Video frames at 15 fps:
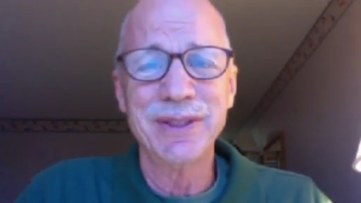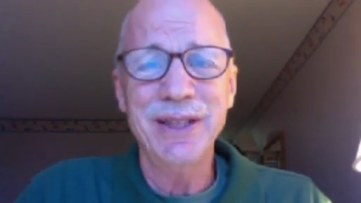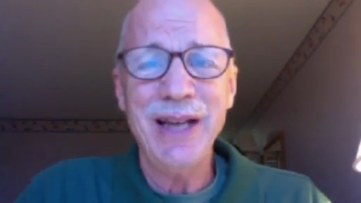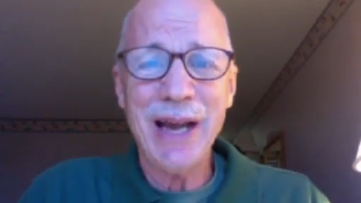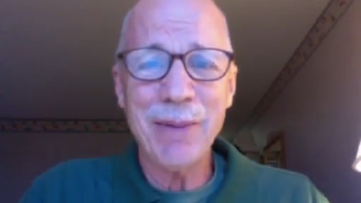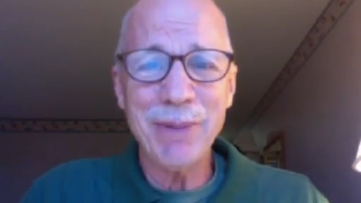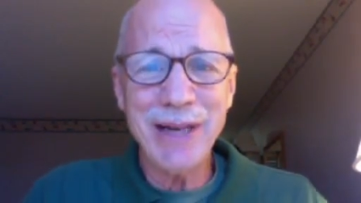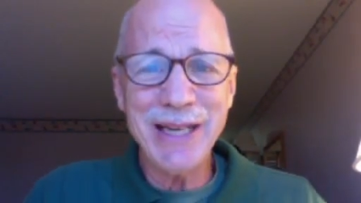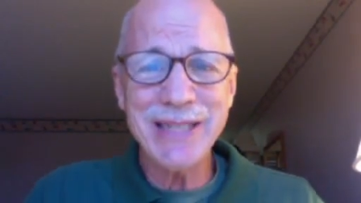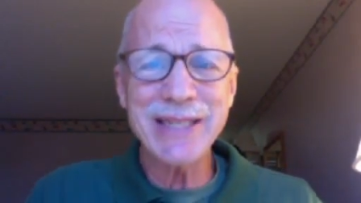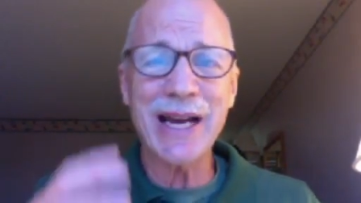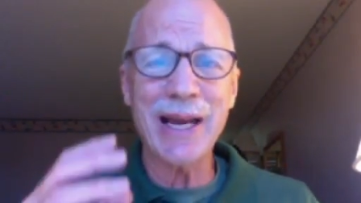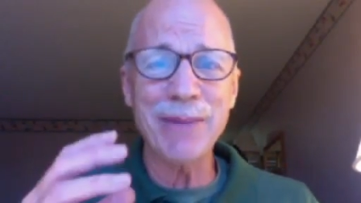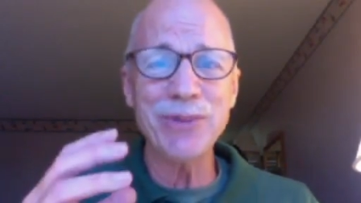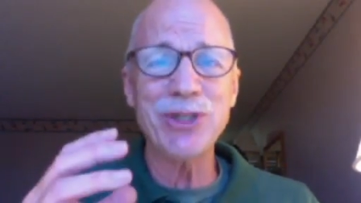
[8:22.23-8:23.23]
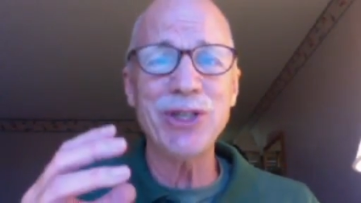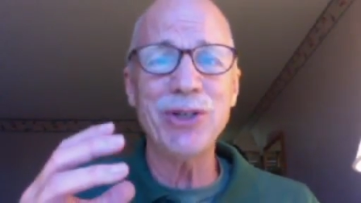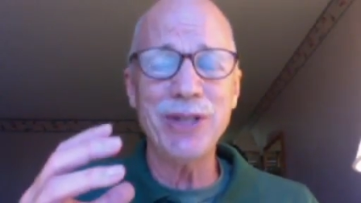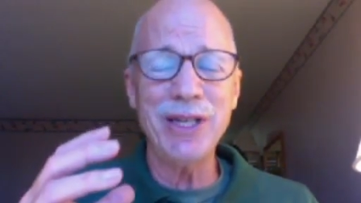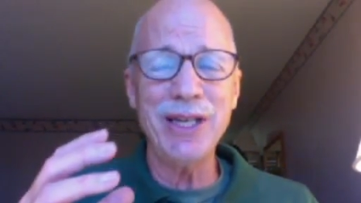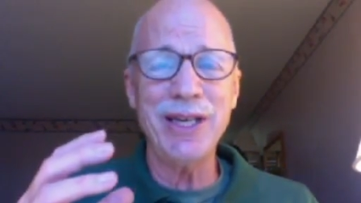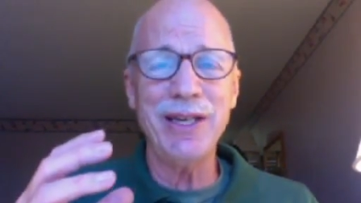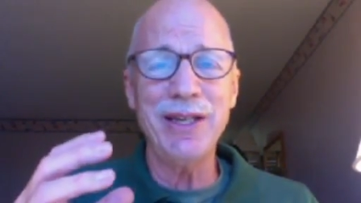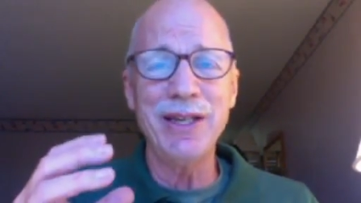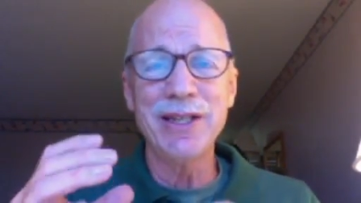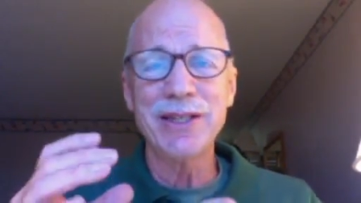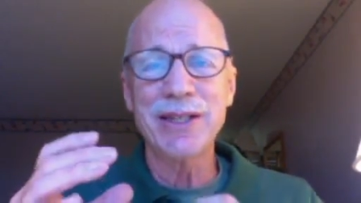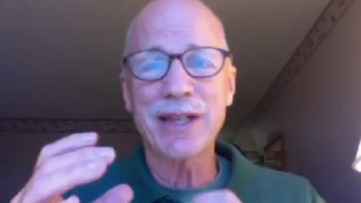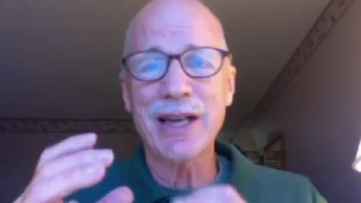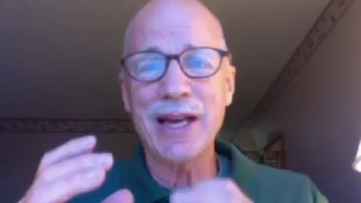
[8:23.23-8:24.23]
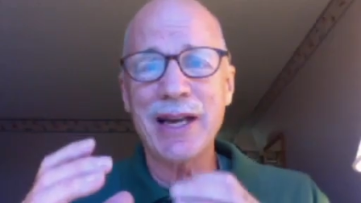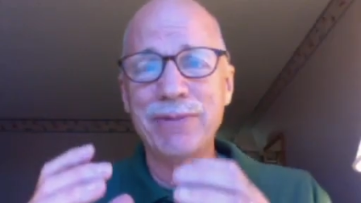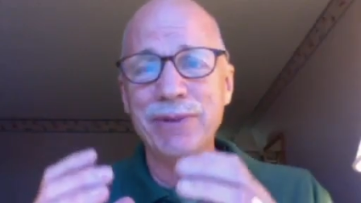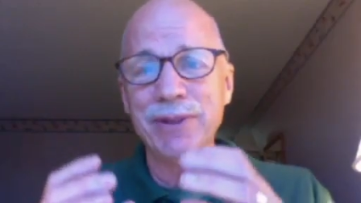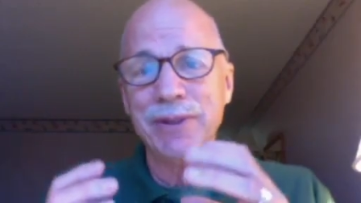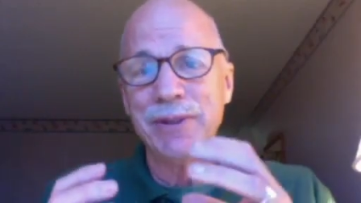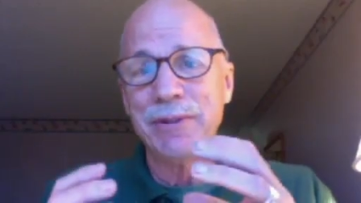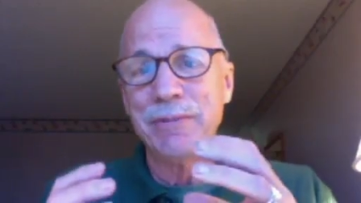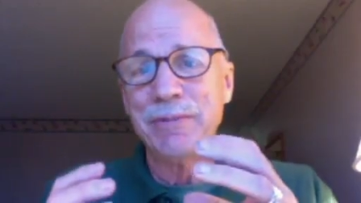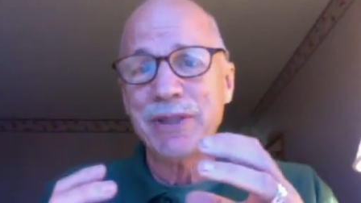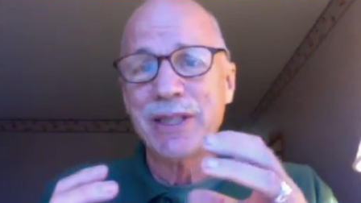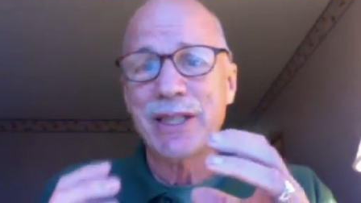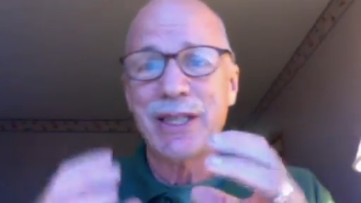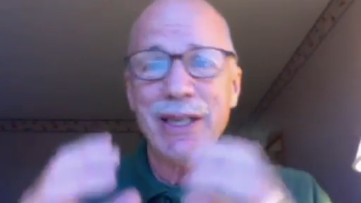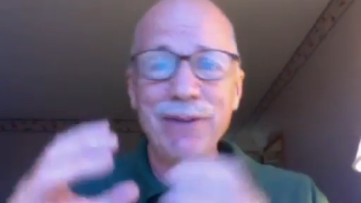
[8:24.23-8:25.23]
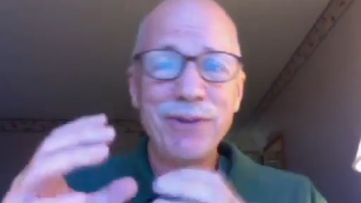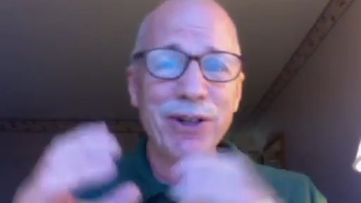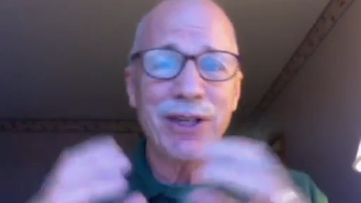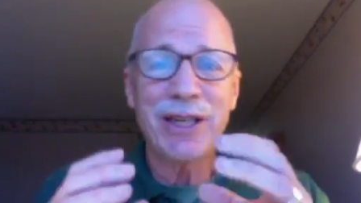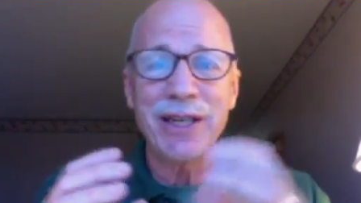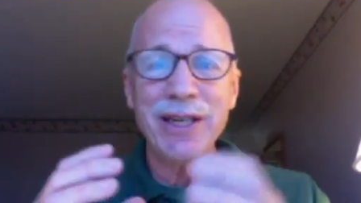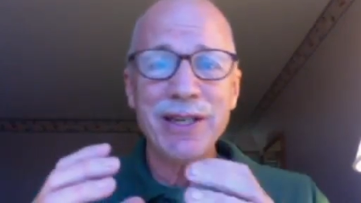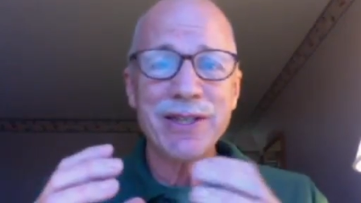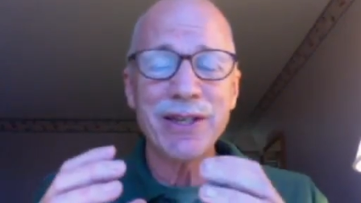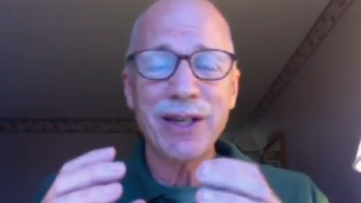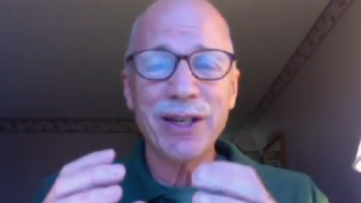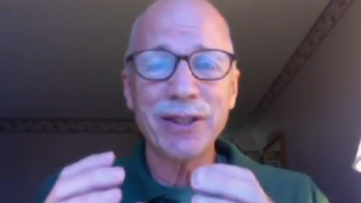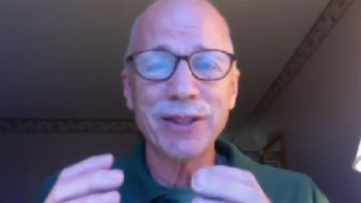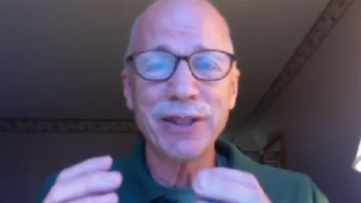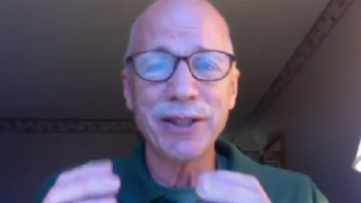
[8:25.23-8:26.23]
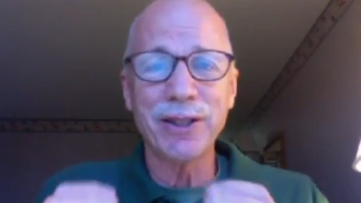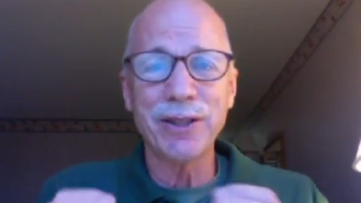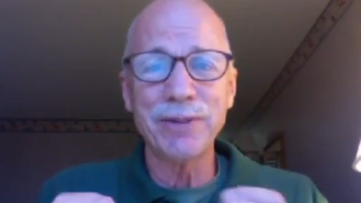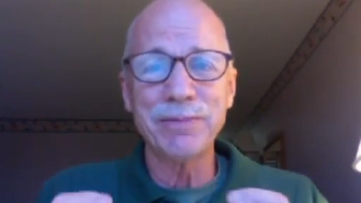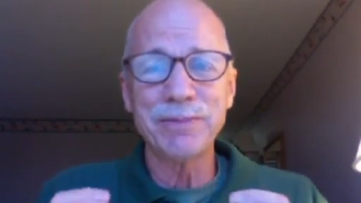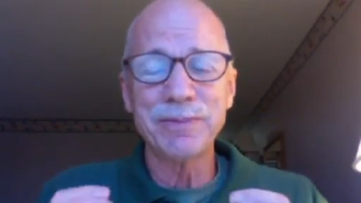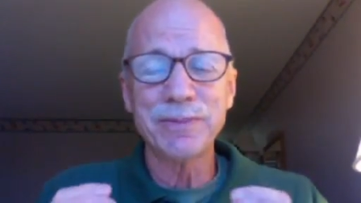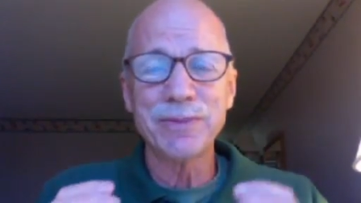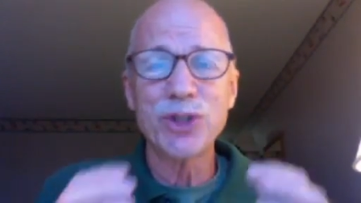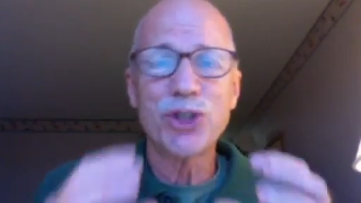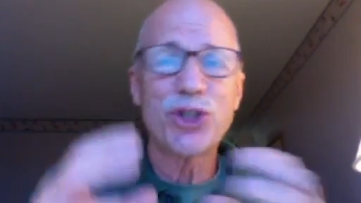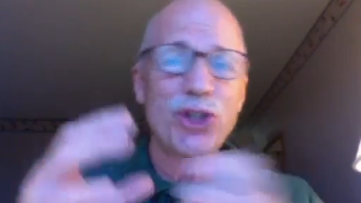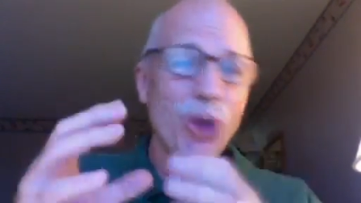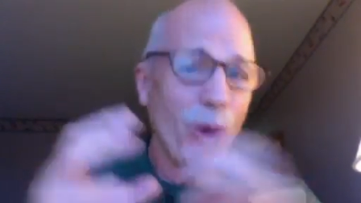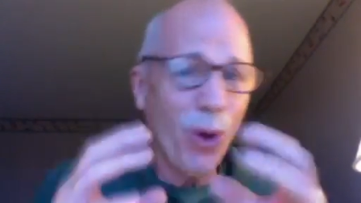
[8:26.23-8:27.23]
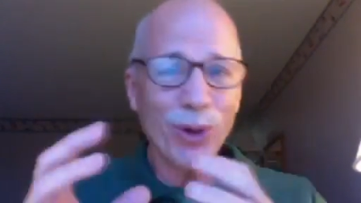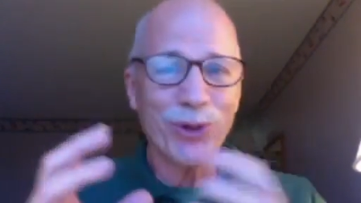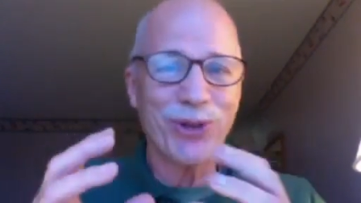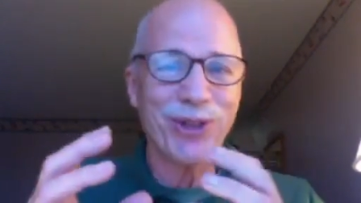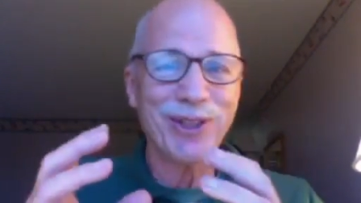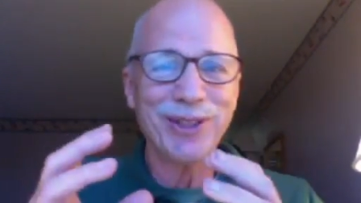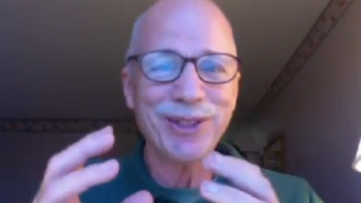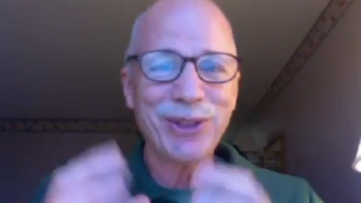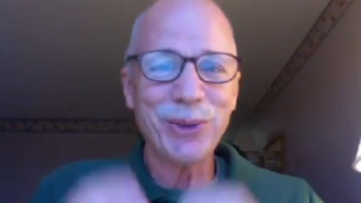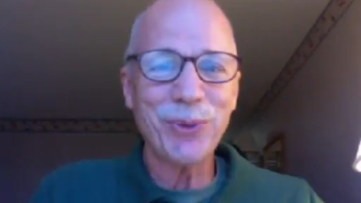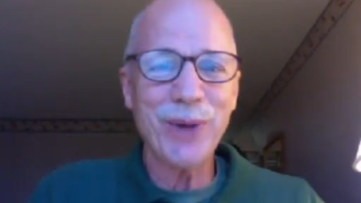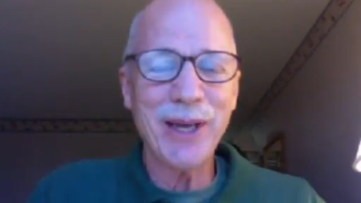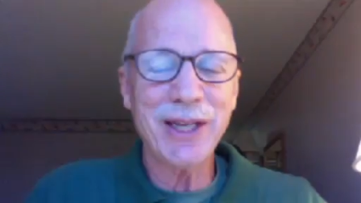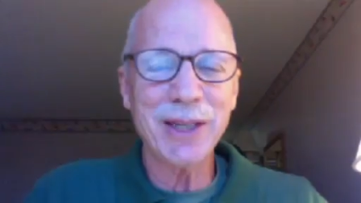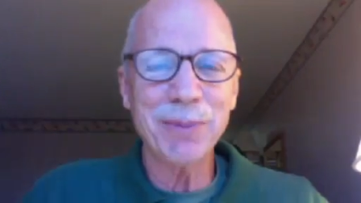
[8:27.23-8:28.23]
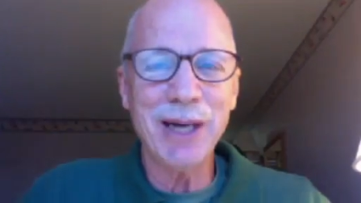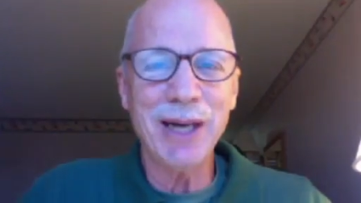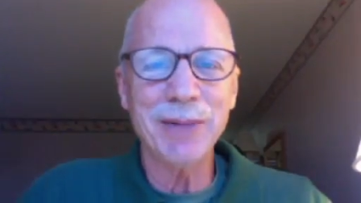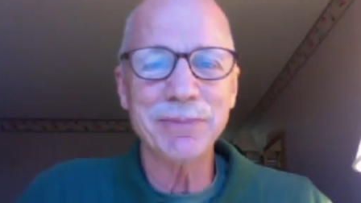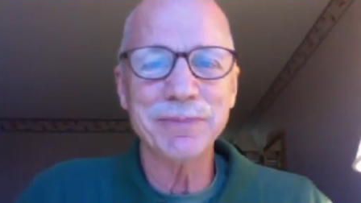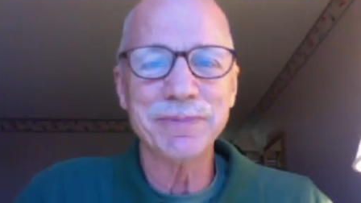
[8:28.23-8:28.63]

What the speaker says: How many times do you need to kind of give your kids a little jolt to wake them up?